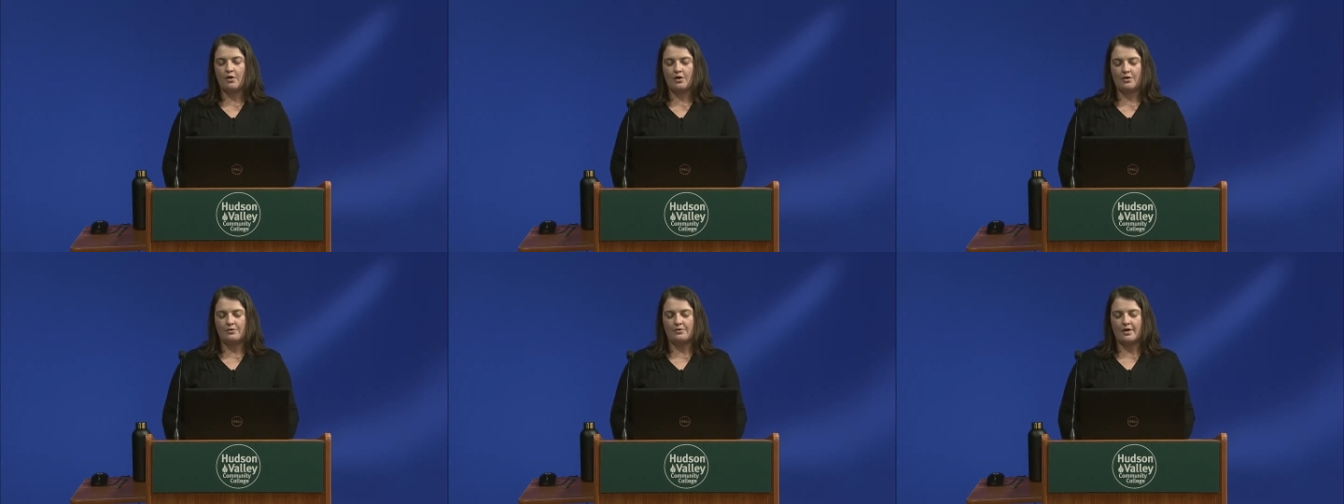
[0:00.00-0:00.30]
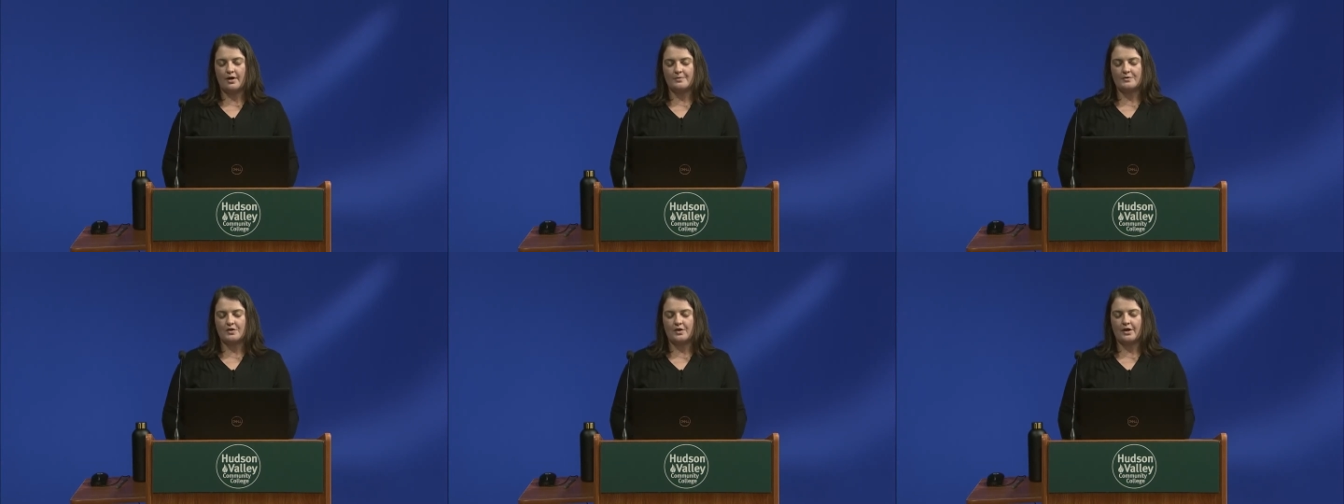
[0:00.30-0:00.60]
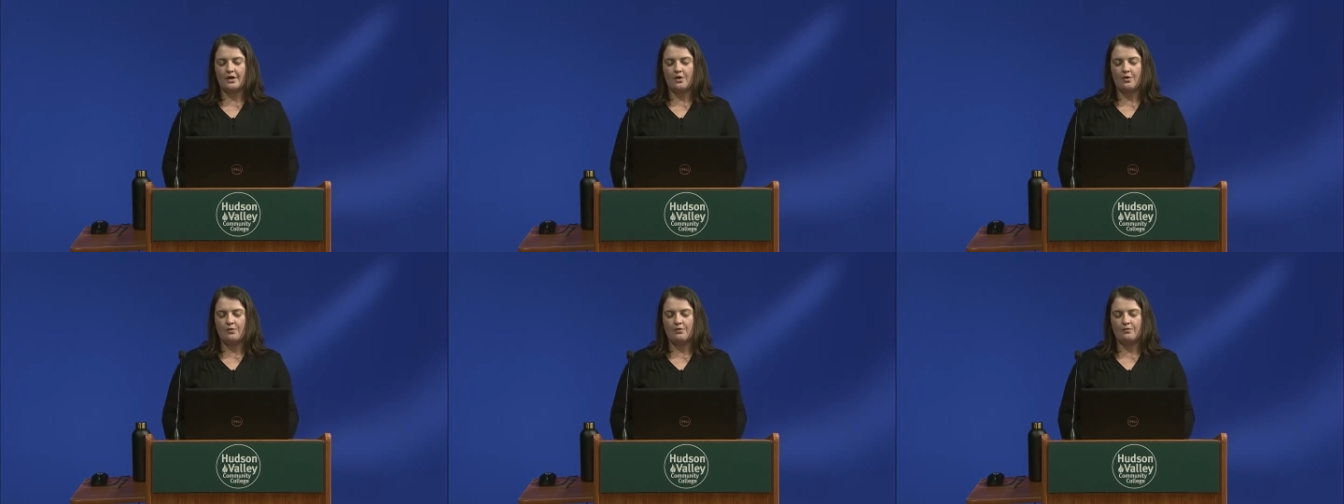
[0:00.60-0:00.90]
or I'm
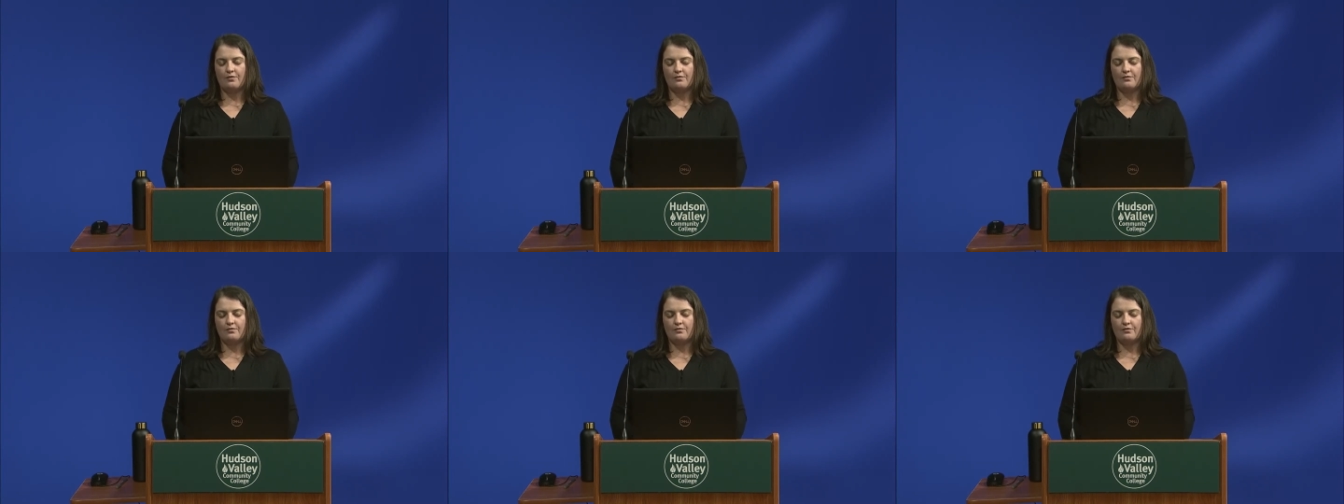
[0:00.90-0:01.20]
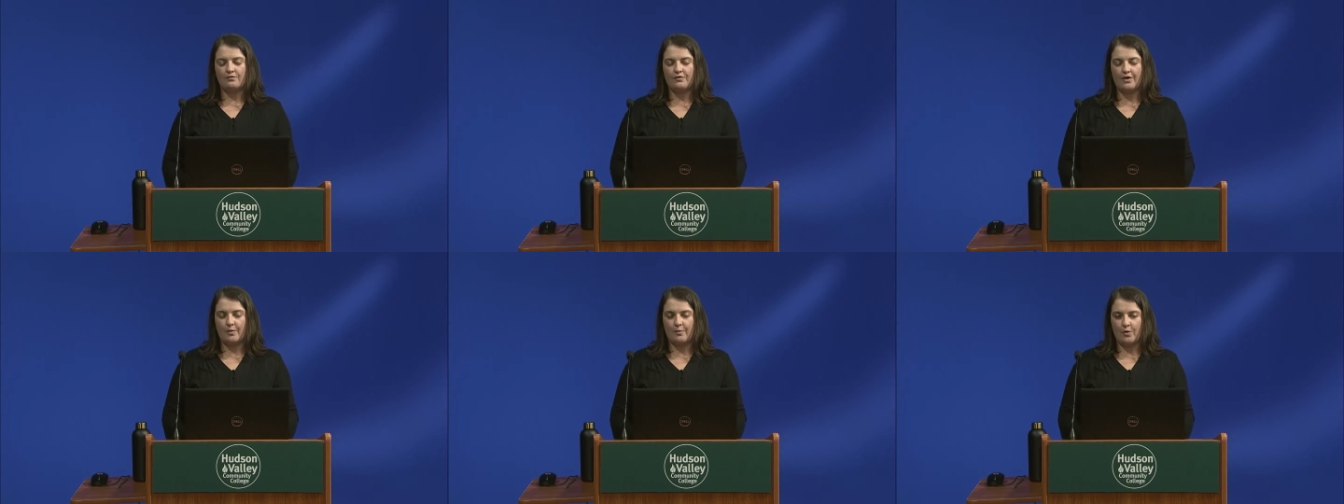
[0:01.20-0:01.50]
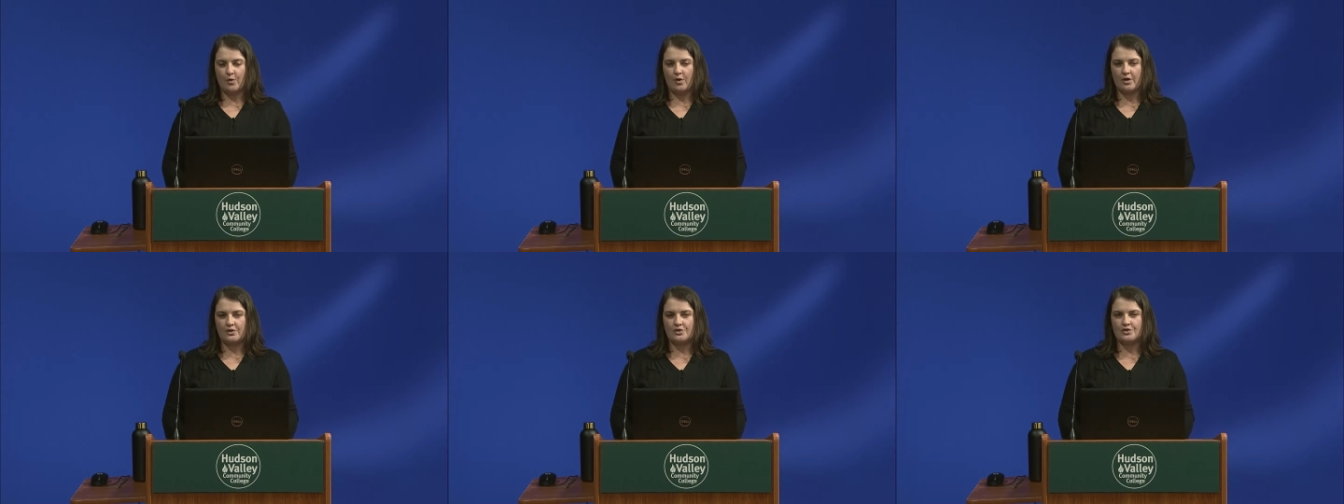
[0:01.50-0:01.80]
sorry, own front
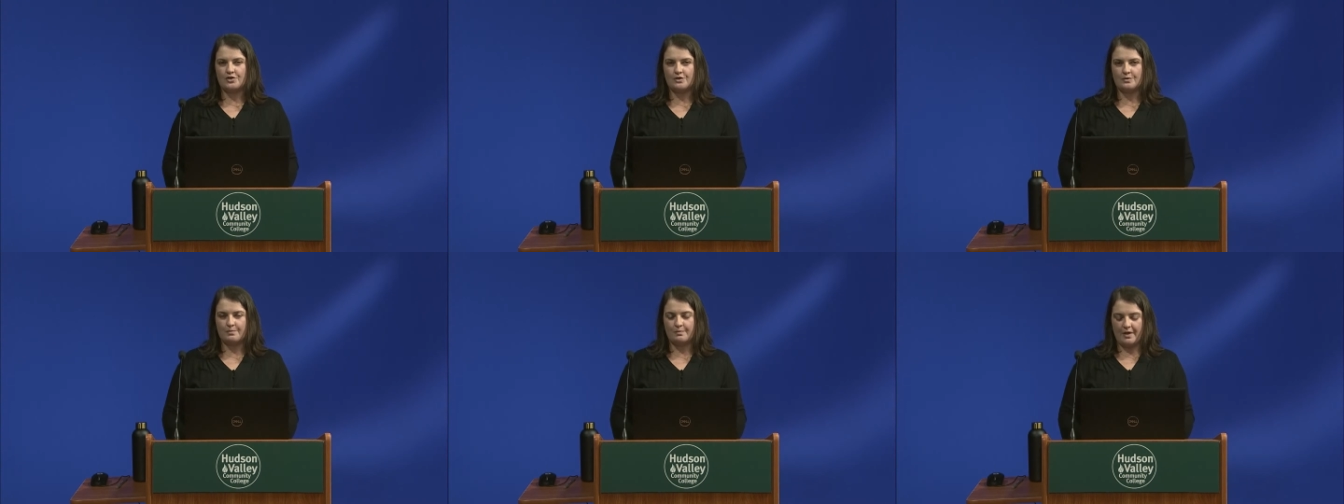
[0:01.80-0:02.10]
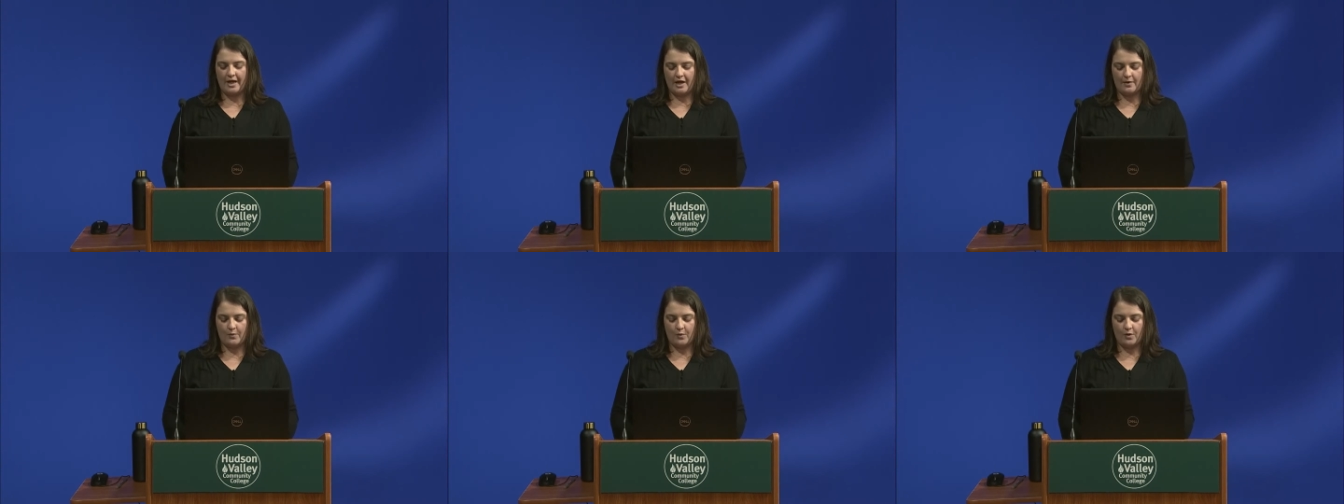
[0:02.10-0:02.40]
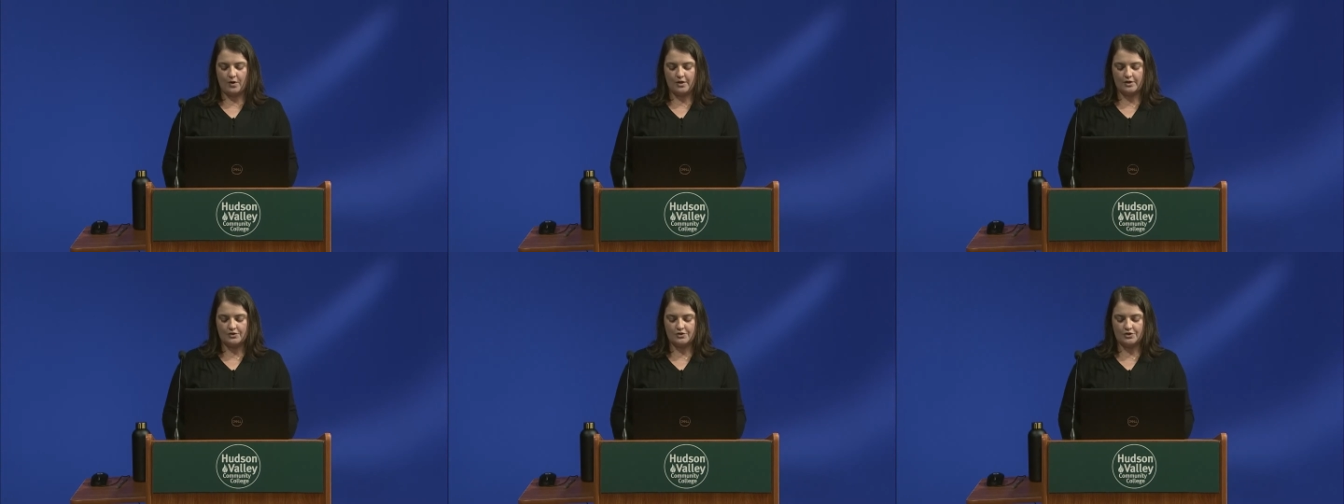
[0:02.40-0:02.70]
porch, back
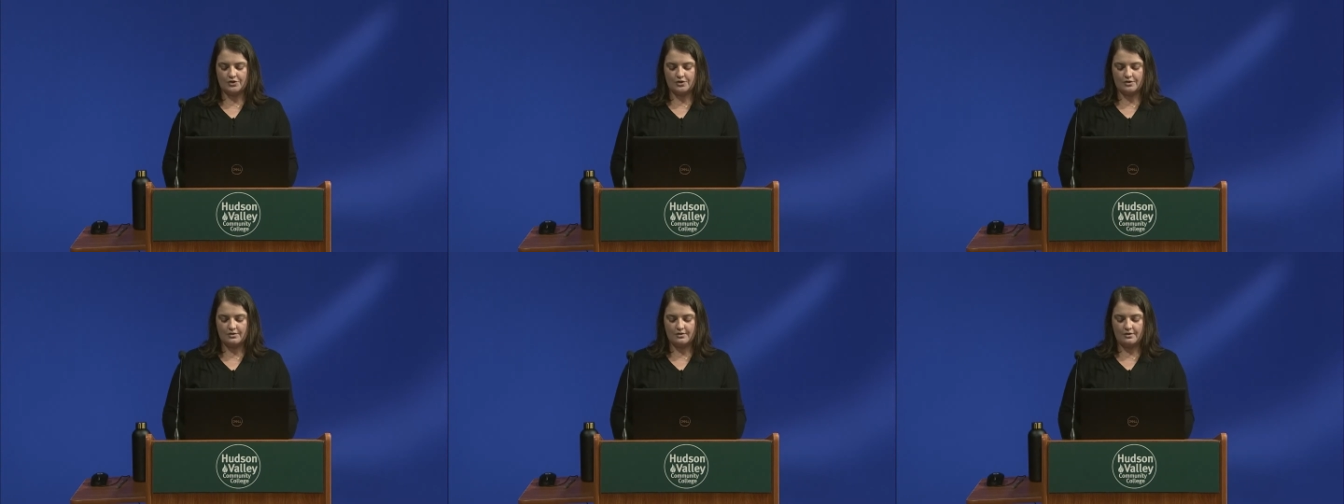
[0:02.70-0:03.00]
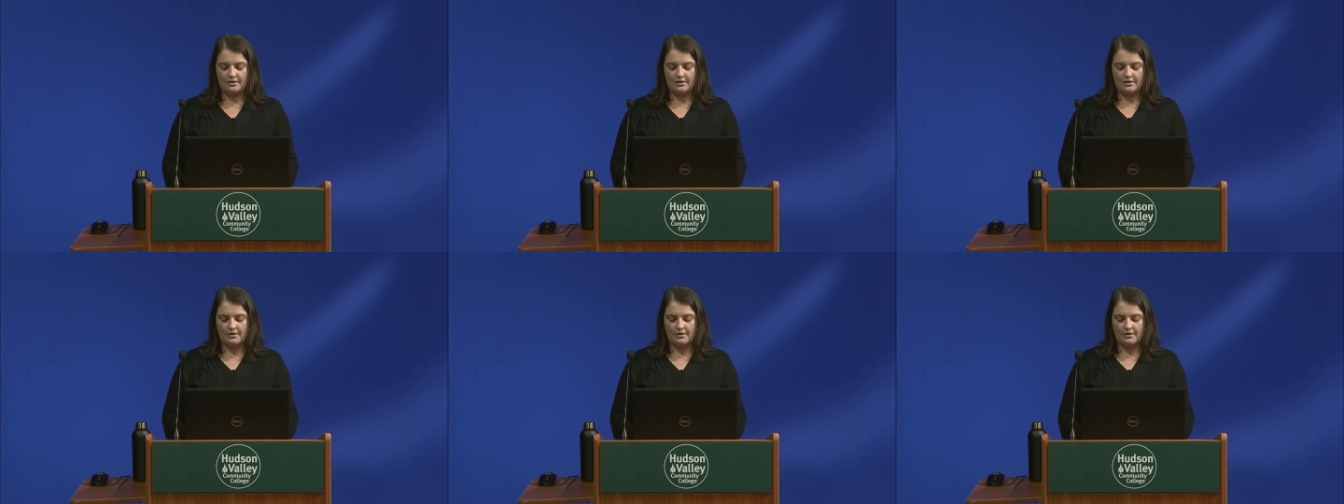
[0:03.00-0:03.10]
porch,